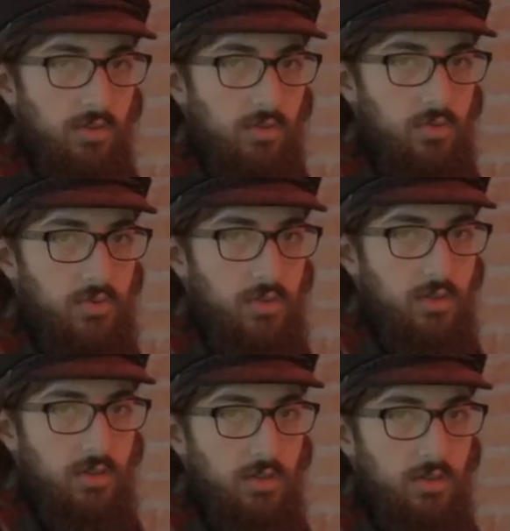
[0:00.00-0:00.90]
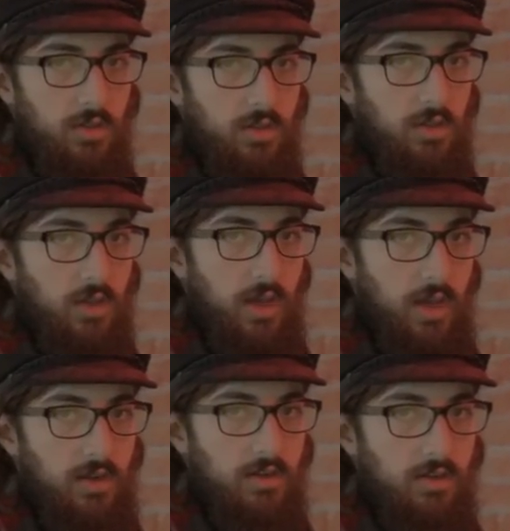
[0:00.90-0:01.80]
lucid
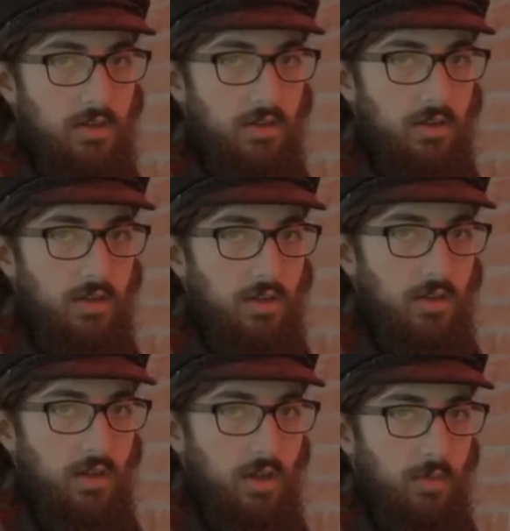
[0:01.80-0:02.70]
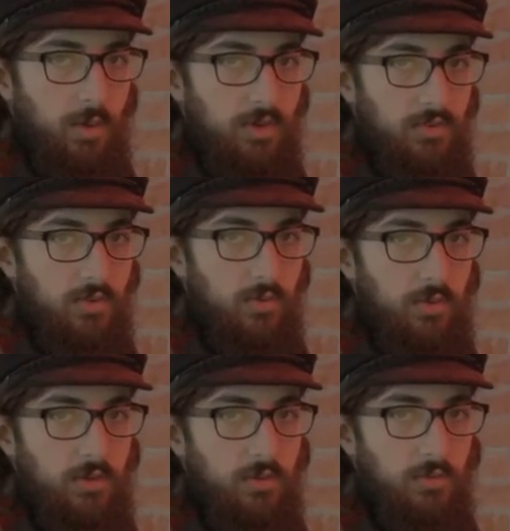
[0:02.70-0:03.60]
and a bicycle
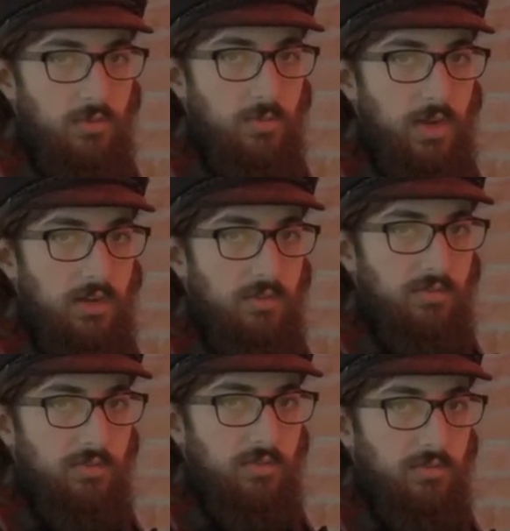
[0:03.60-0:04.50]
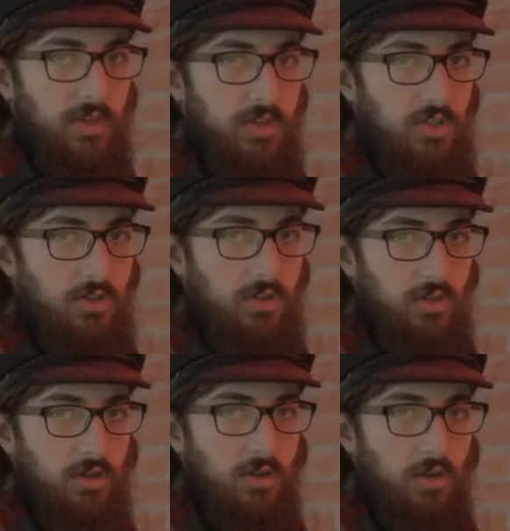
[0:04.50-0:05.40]
wheel was made of fish,
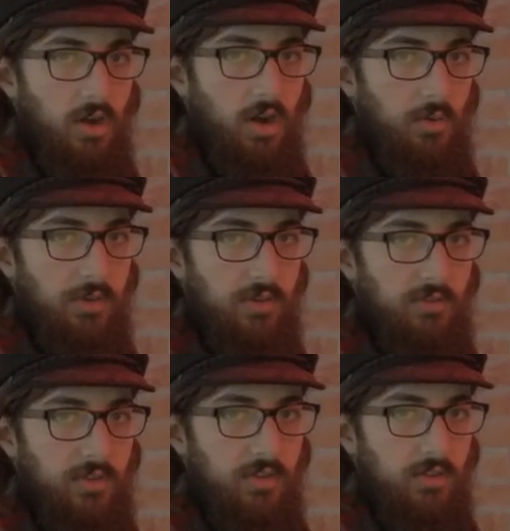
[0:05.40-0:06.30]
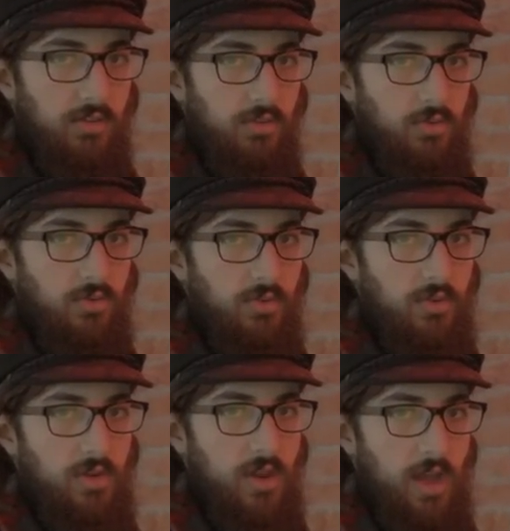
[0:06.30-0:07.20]
I would give it lucid
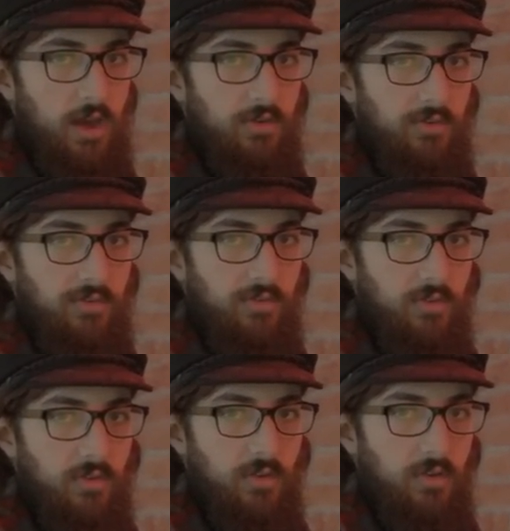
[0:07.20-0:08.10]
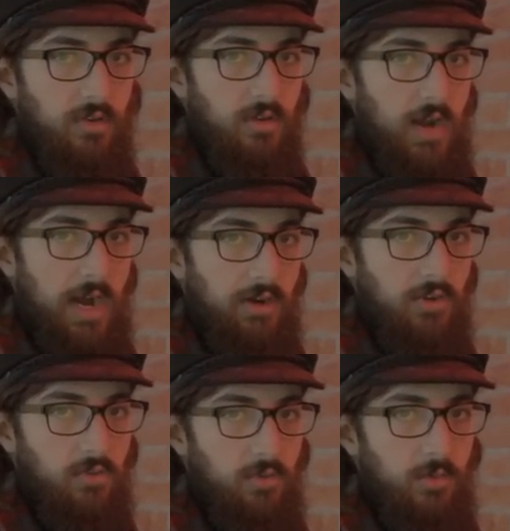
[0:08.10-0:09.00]
out of Harry
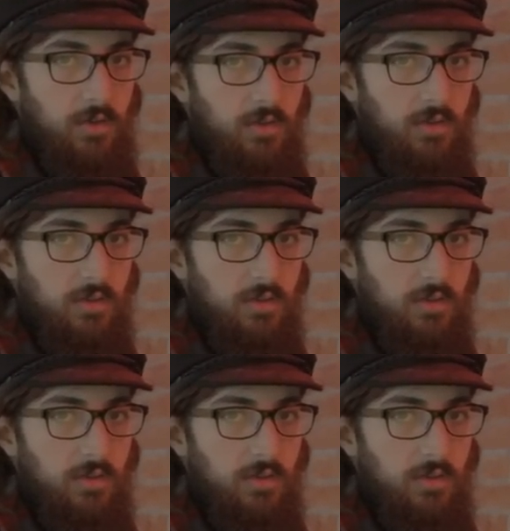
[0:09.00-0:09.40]
Truman.